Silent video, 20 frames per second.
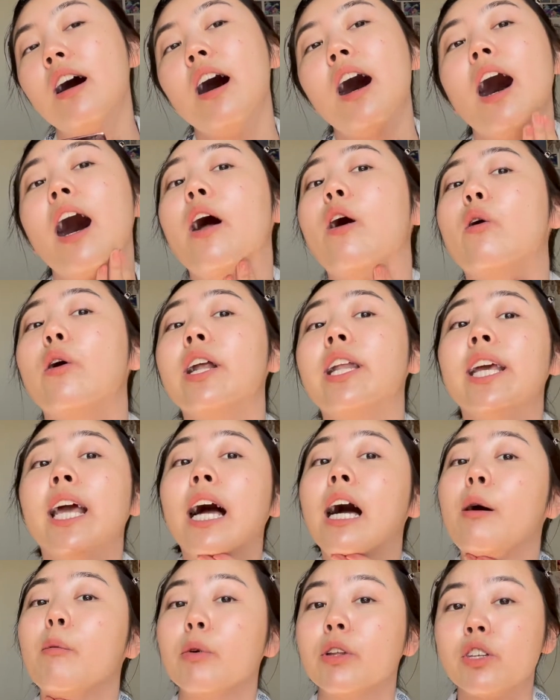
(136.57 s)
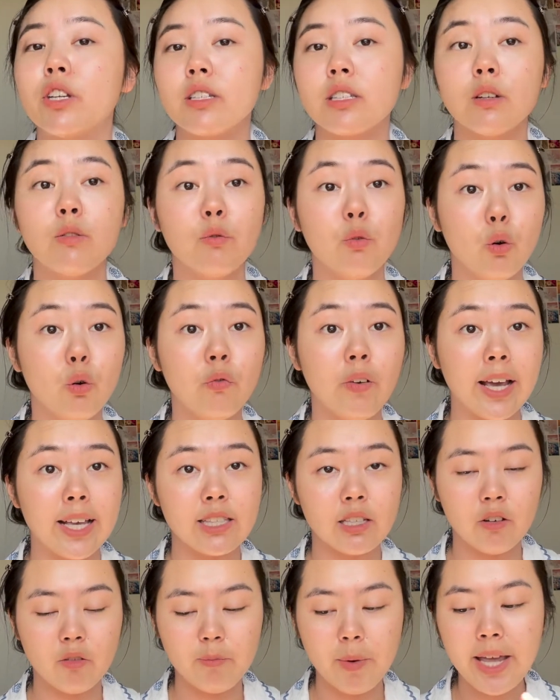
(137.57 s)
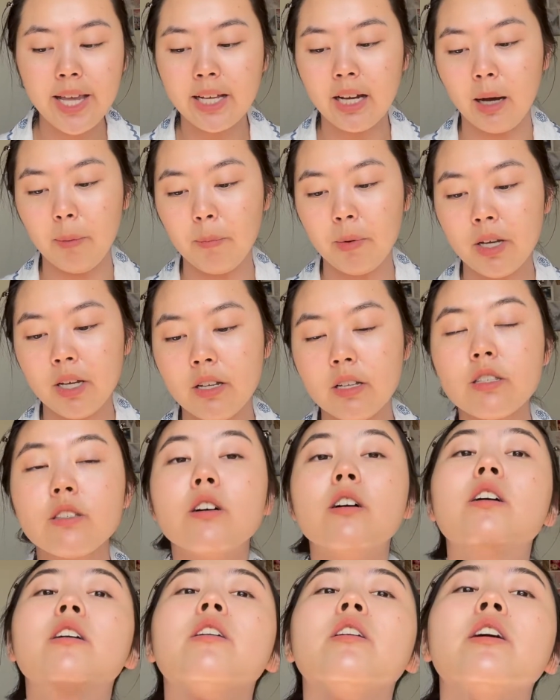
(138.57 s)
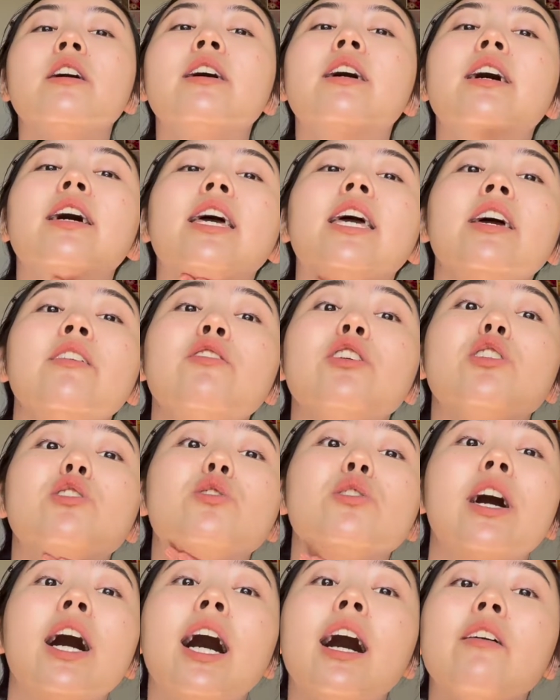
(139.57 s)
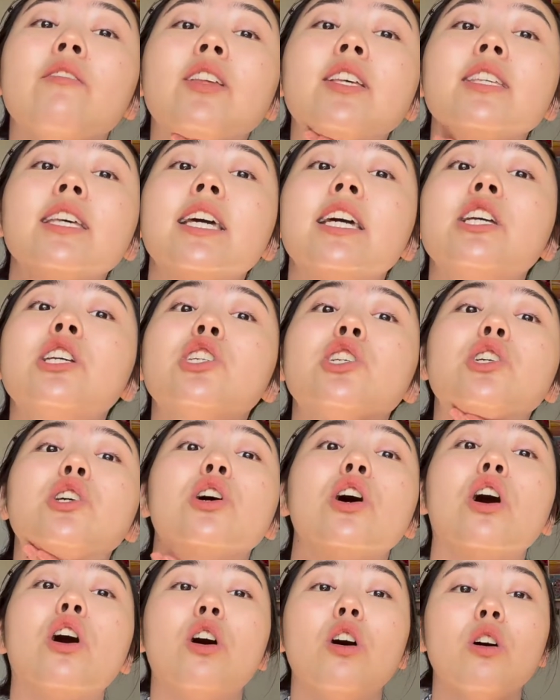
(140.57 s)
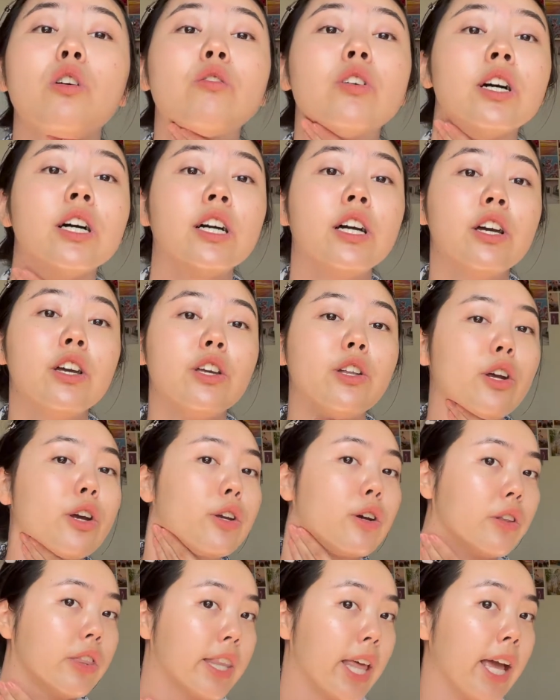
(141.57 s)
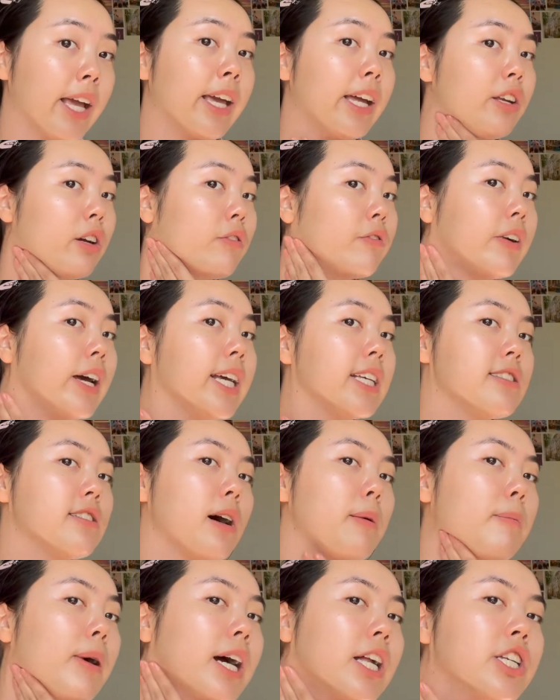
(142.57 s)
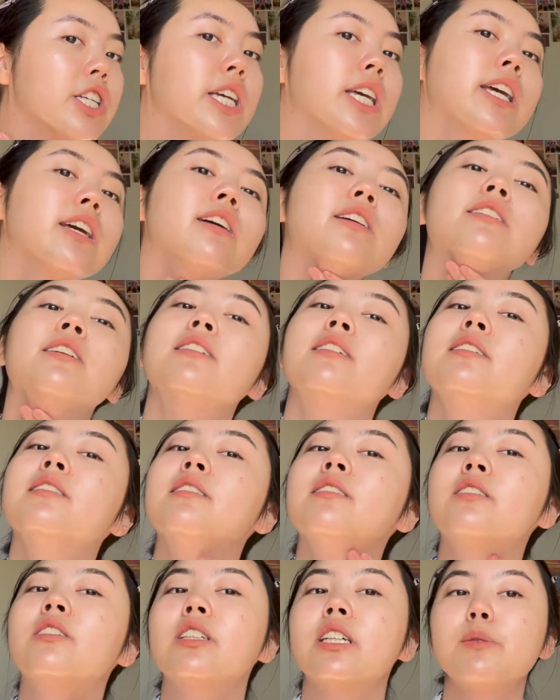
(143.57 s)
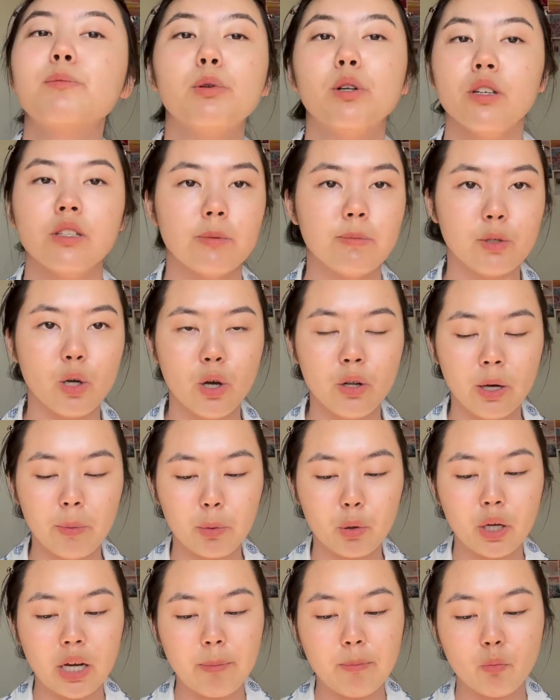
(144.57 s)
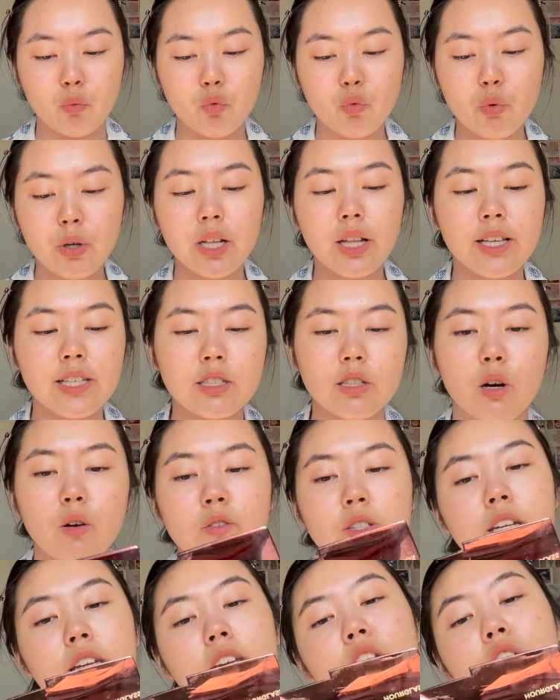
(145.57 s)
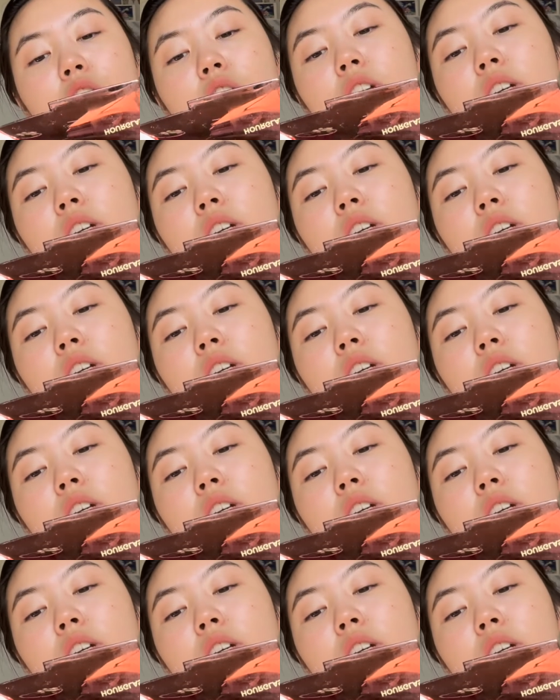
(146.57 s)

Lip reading: I already am with just a full face of makeup. So if you do have this issue of, you know, your neck and your face not matching, just put on some tone up cream. Really solves the issue.